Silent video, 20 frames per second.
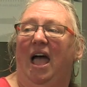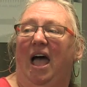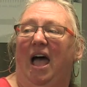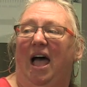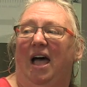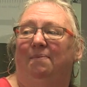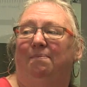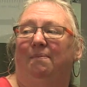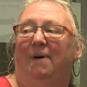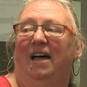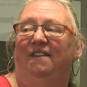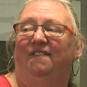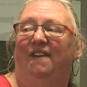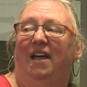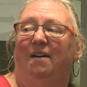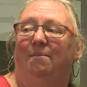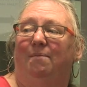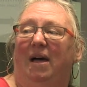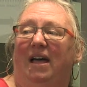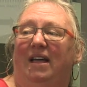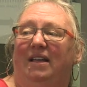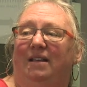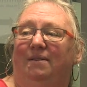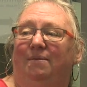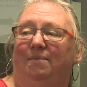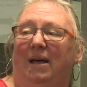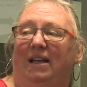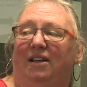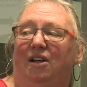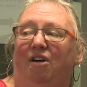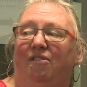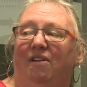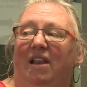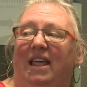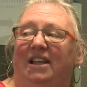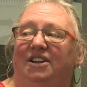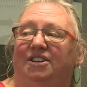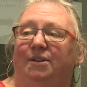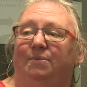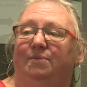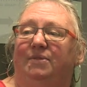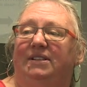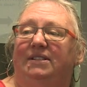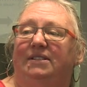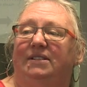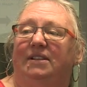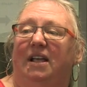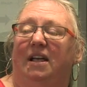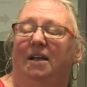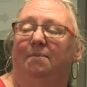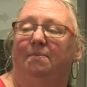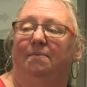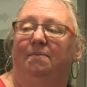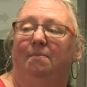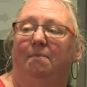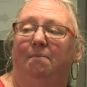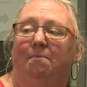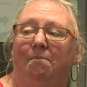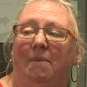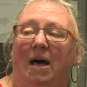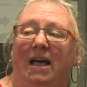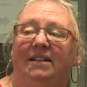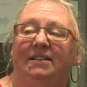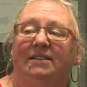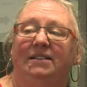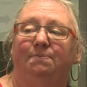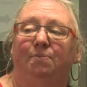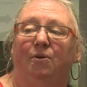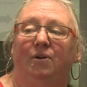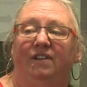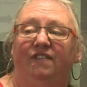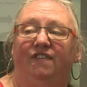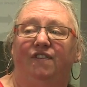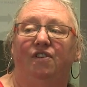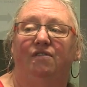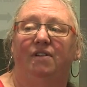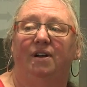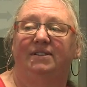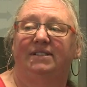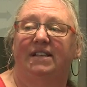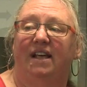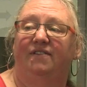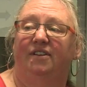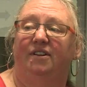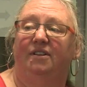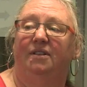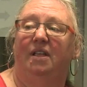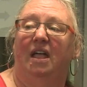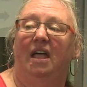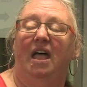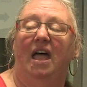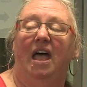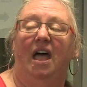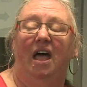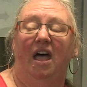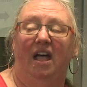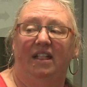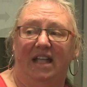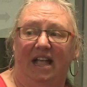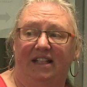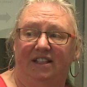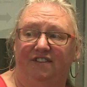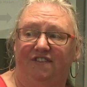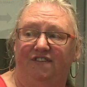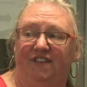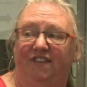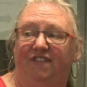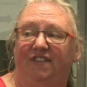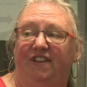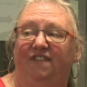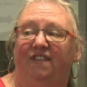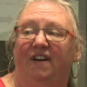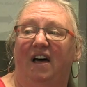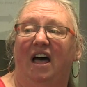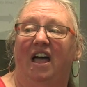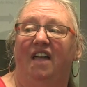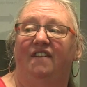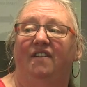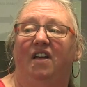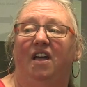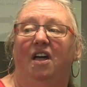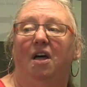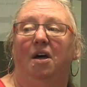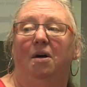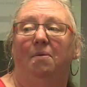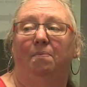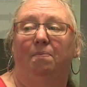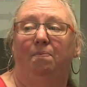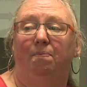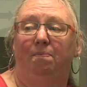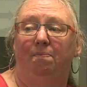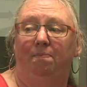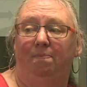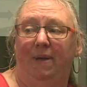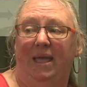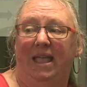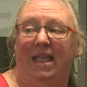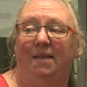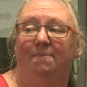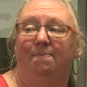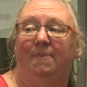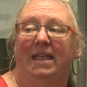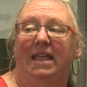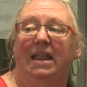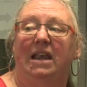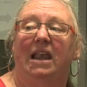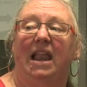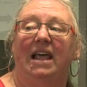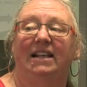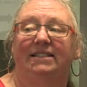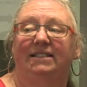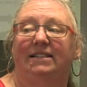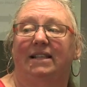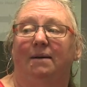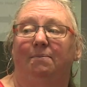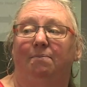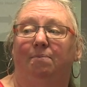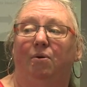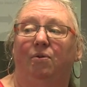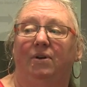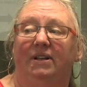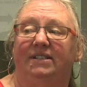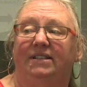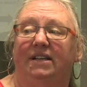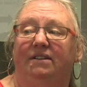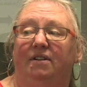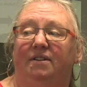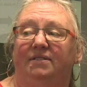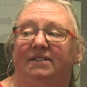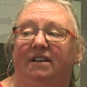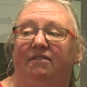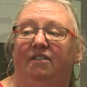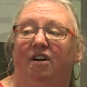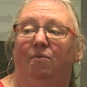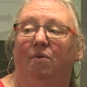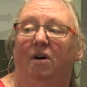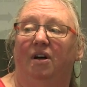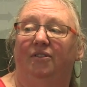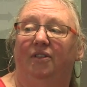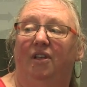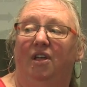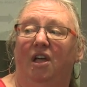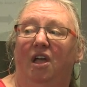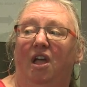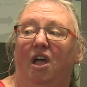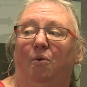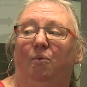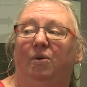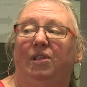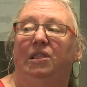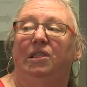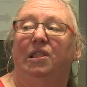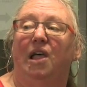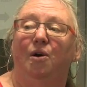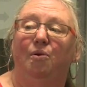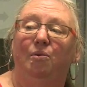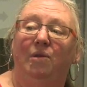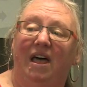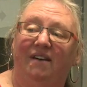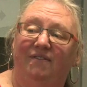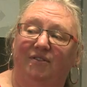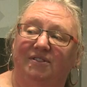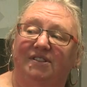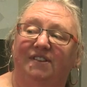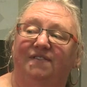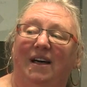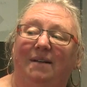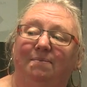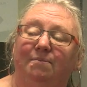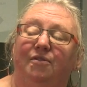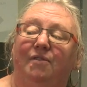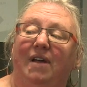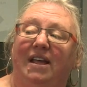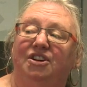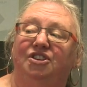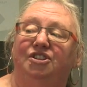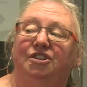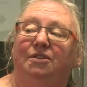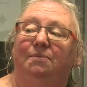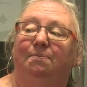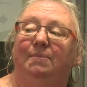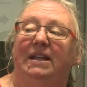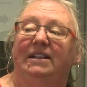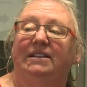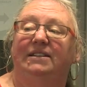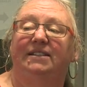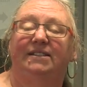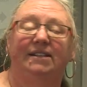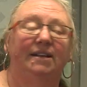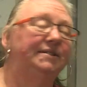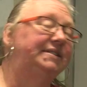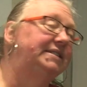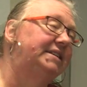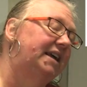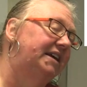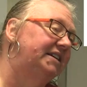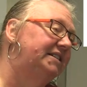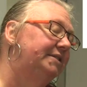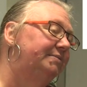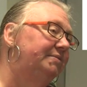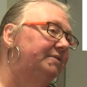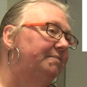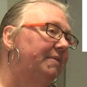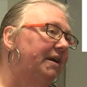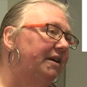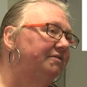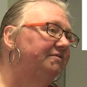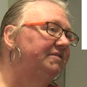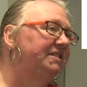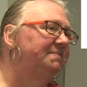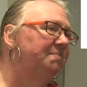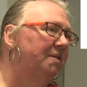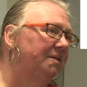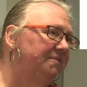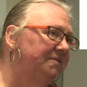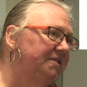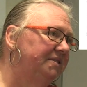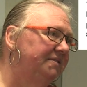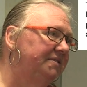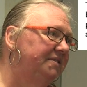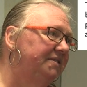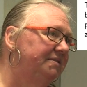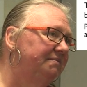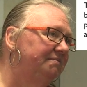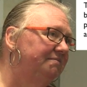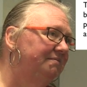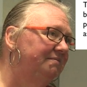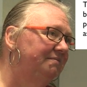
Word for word: And my, my, my correlation was um, minus 0.407, an N of 55, P being less than 0.001, with low levels of admiration being associated with male respondents.